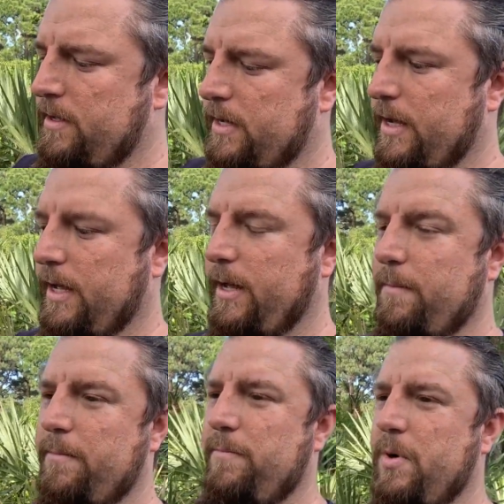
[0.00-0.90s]

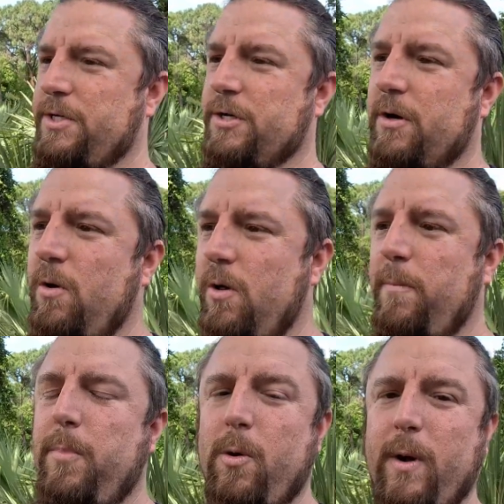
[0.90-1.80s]
But your whole
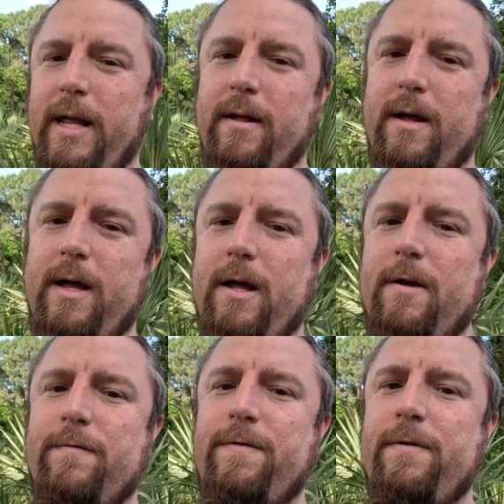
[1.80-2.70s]
point
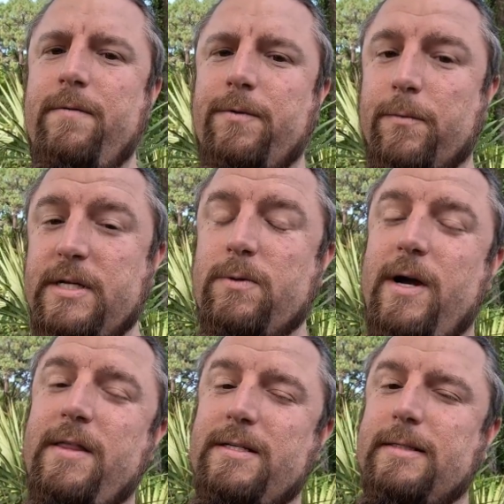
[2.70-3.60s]
of the reason
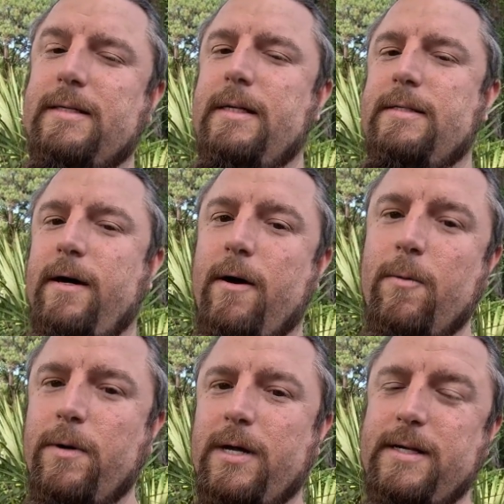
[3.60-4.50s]
why this is its
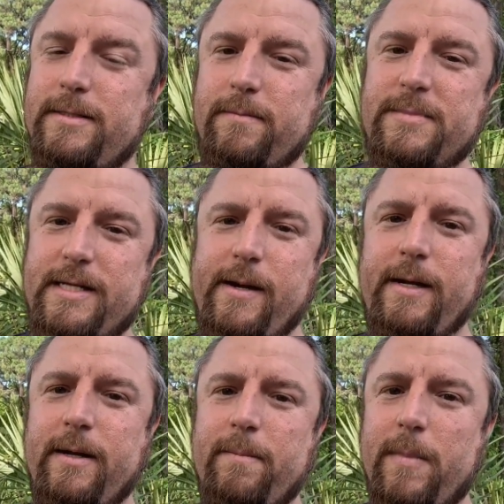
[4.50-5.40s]
own custom
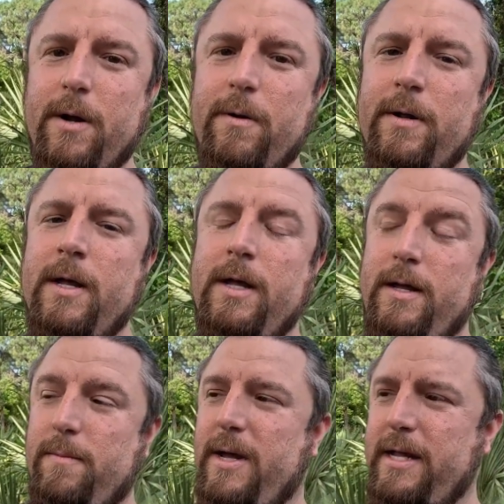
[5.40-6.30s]
setting mode,
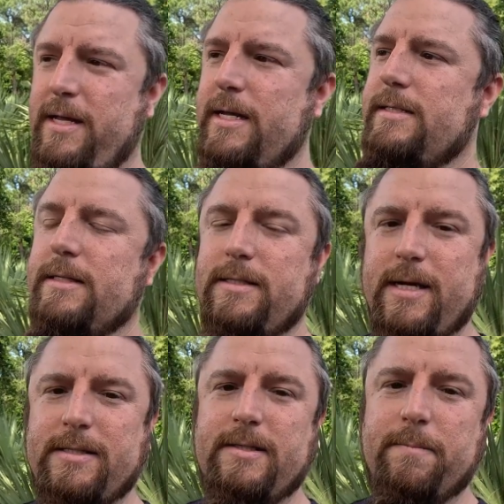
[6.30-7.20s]
in my case, it's
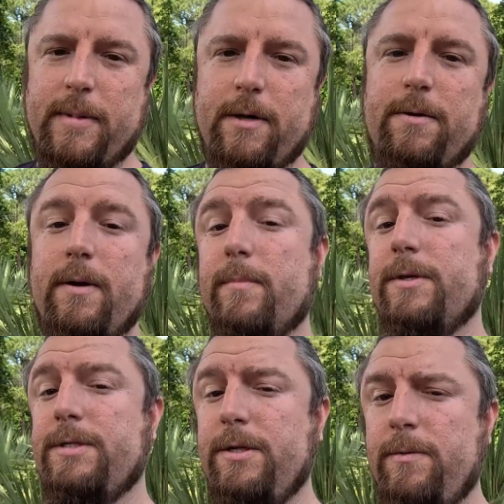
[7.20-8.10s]
custom mode number
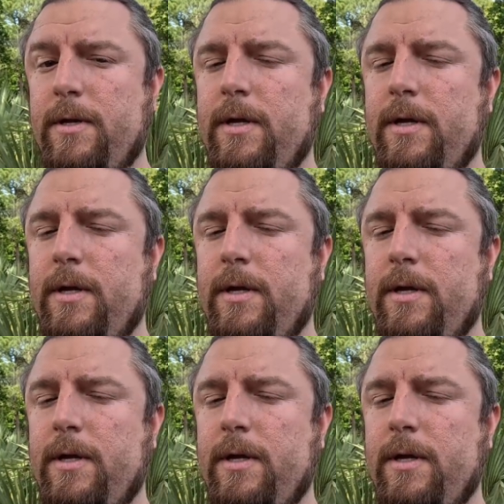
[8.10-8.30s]
2.